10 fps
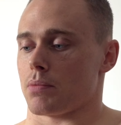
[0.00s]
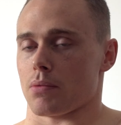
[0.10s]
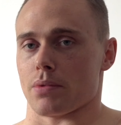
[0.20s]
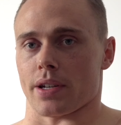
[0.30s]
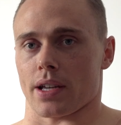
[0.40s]

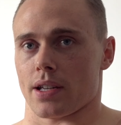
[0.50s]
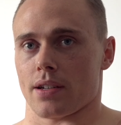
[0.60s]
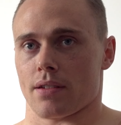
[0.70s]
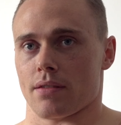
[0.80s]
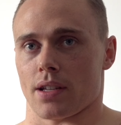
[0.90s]
probably
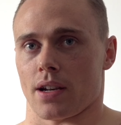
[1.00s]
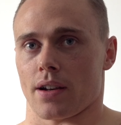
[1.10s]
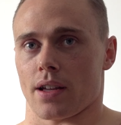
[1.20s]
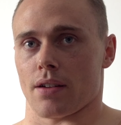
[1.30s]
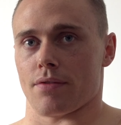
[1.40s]
nine, nine and
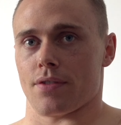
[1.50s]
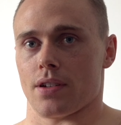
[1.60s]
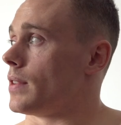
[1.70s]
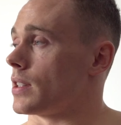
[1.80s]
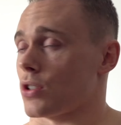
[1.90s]
a half.
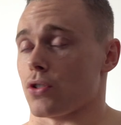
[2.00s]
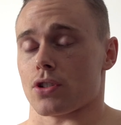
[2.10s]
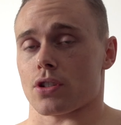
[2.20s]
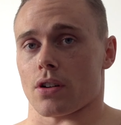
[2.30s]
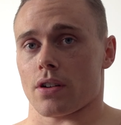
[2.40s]
It's a good
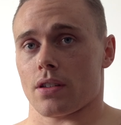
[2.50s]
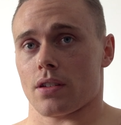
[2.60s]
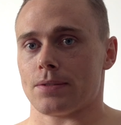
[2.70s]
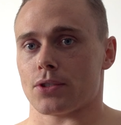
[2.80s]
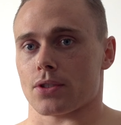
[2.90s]

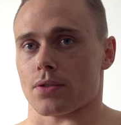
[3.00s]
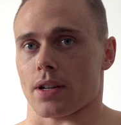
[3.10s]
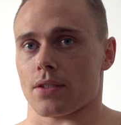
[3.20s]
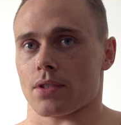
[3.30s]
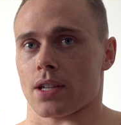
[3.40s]
start, just
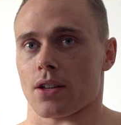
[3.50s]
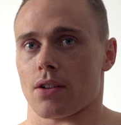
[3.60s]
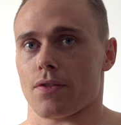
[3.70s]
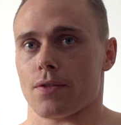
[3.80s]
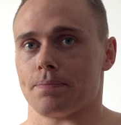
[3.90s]
ready to kick it off.